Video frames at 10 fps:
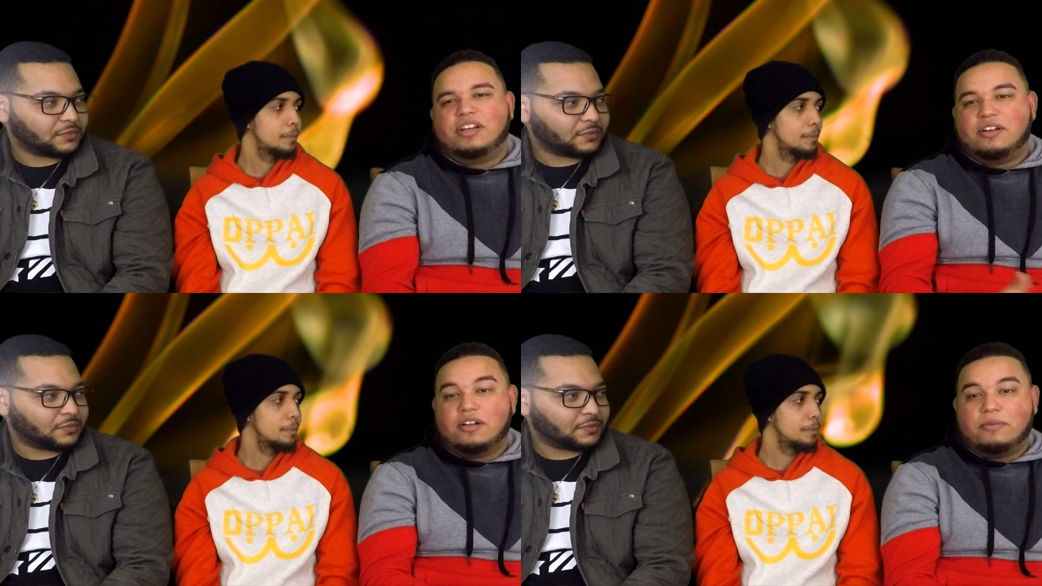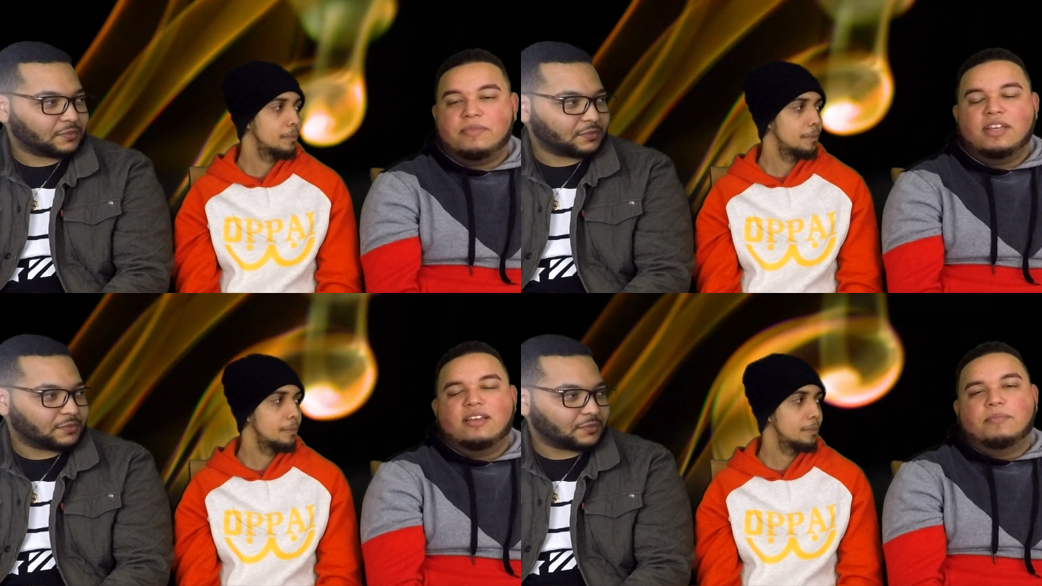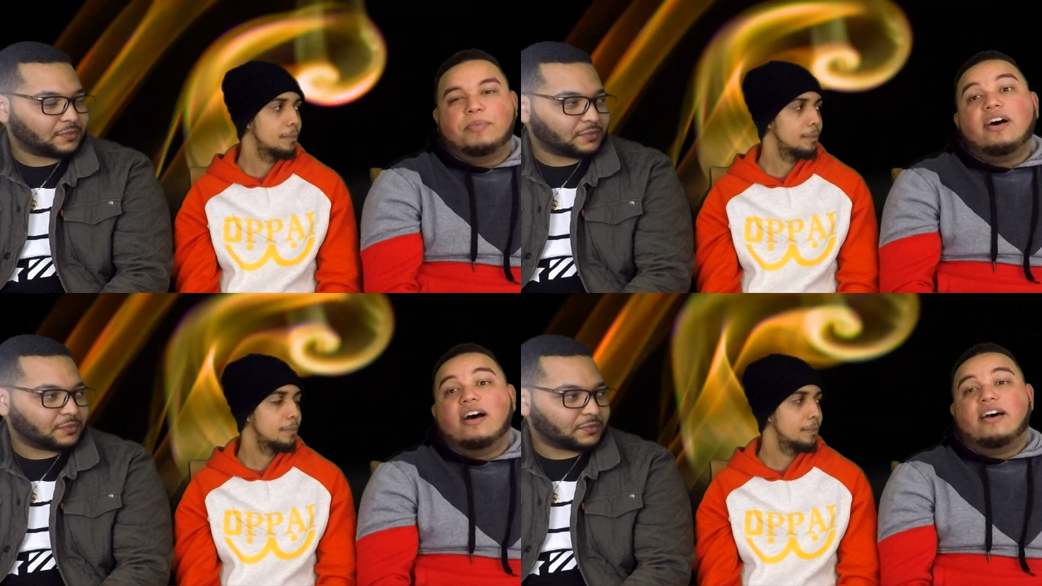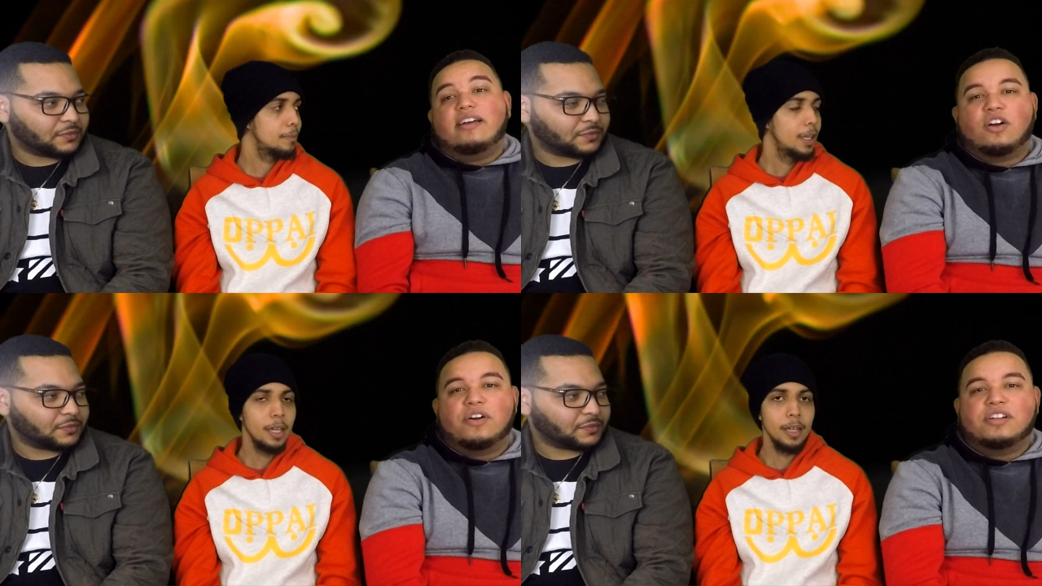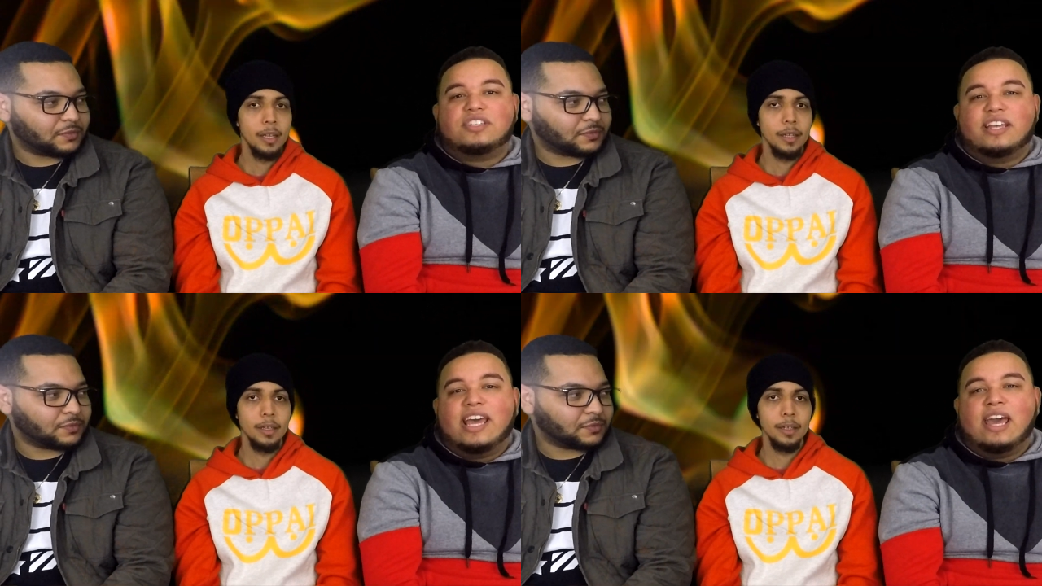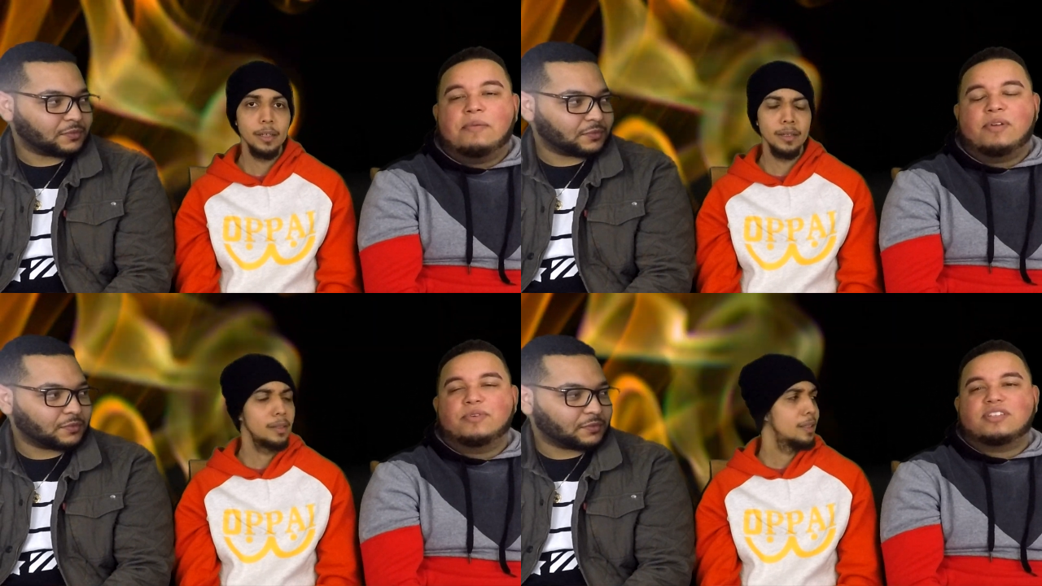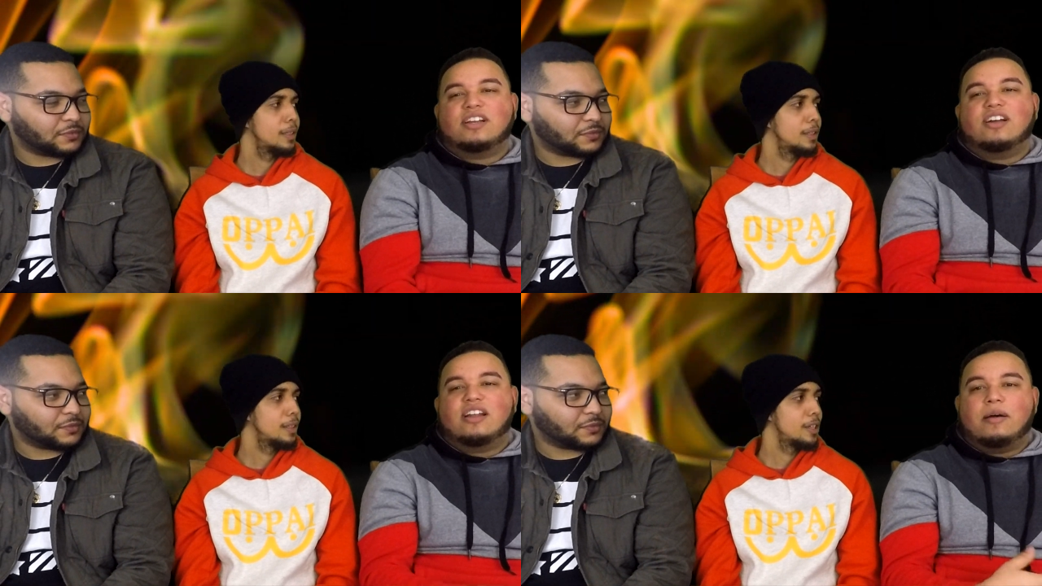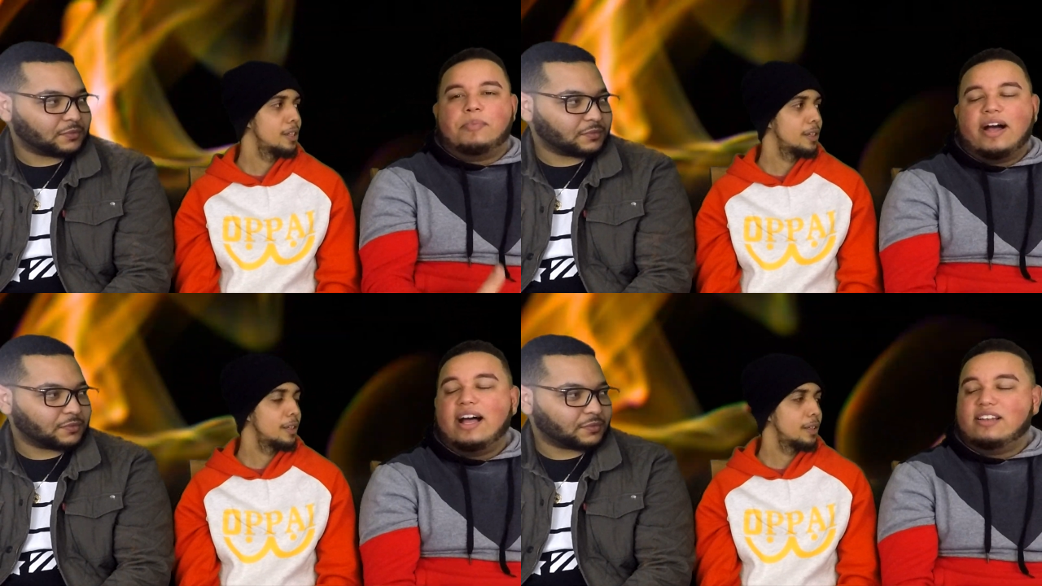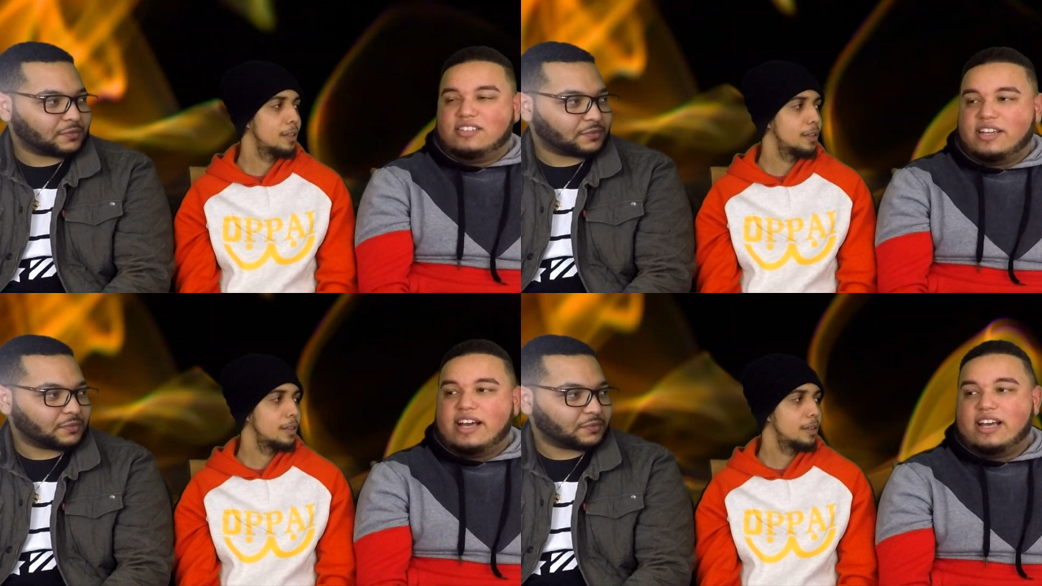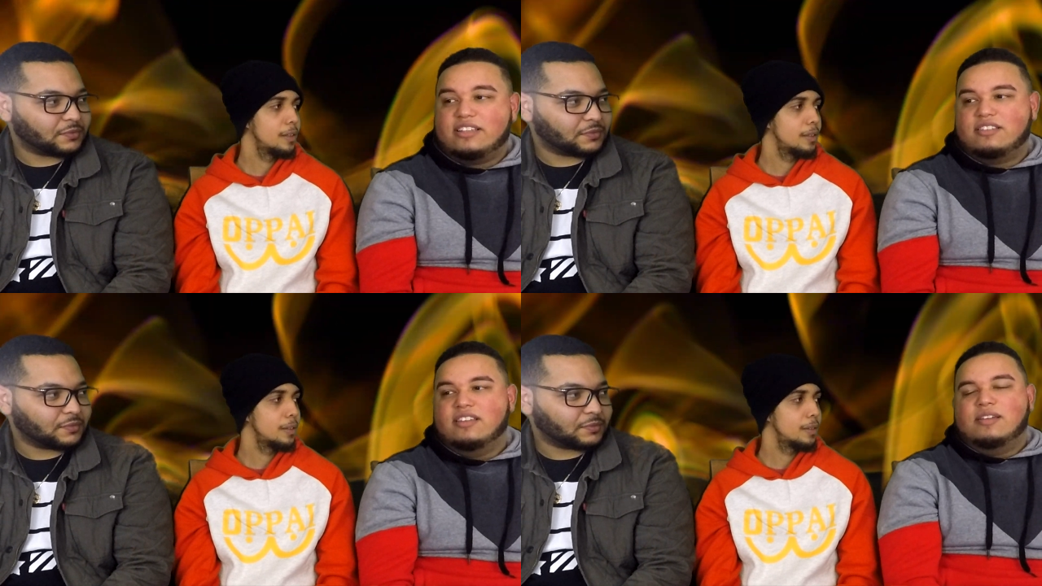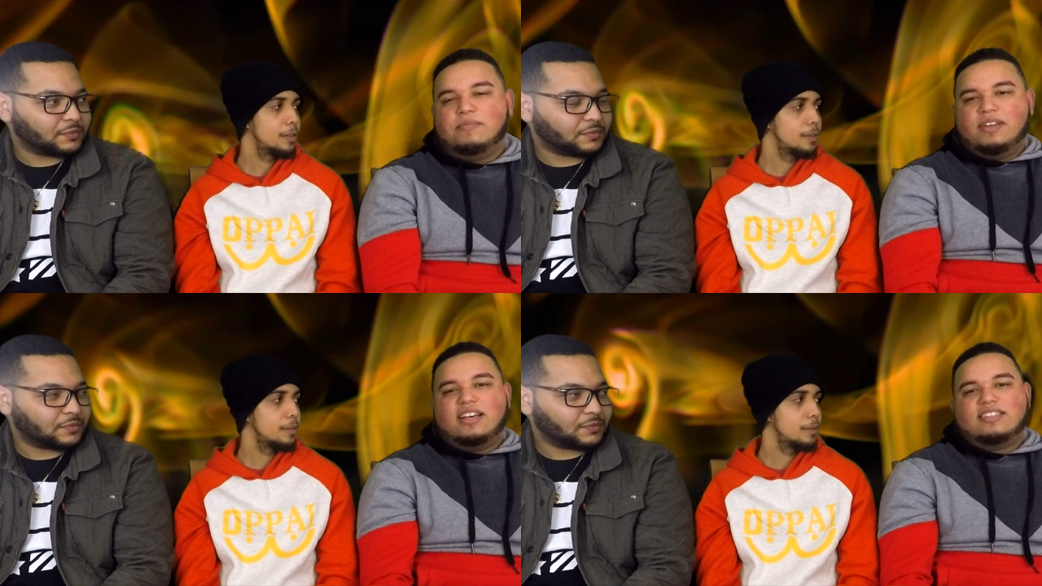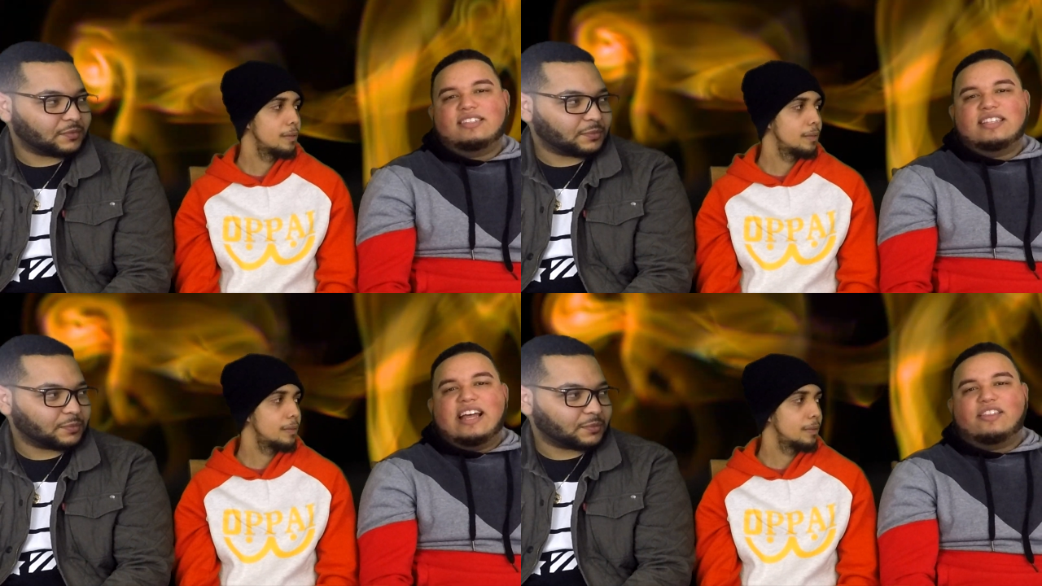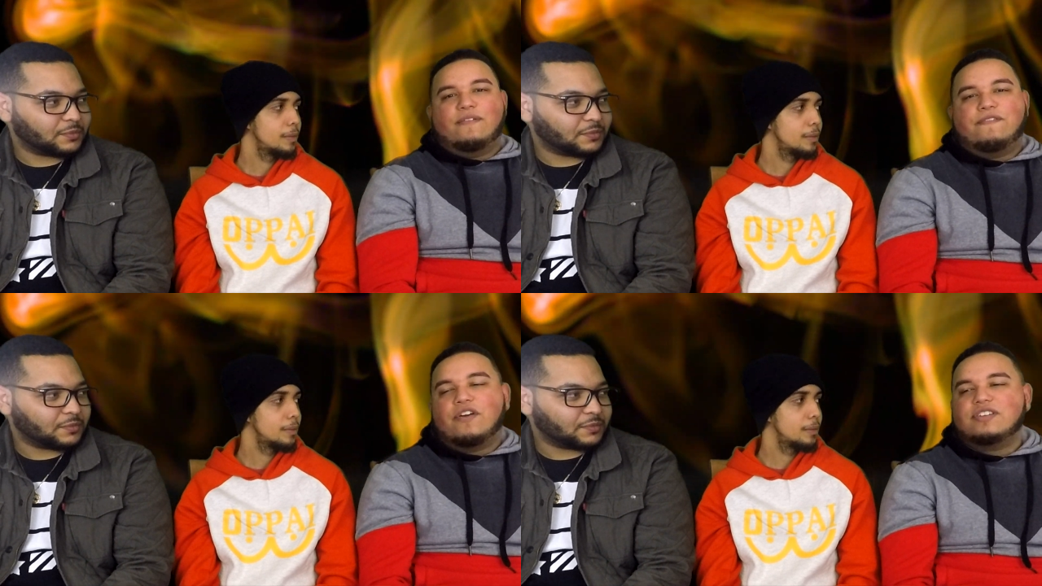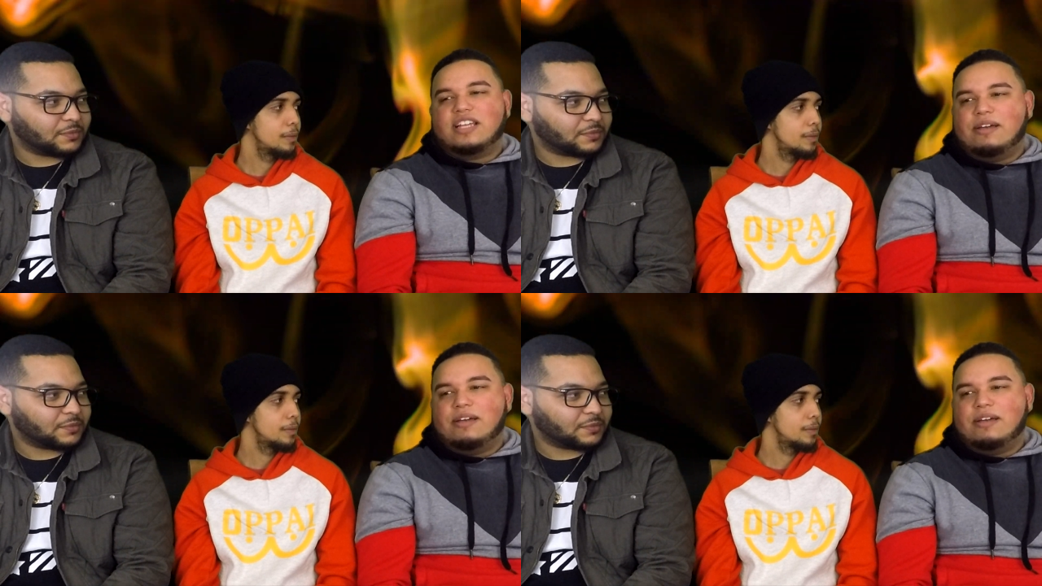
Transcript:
Speaker 1: it up. But according to him, he wasn't gonna apologize because this is not the first time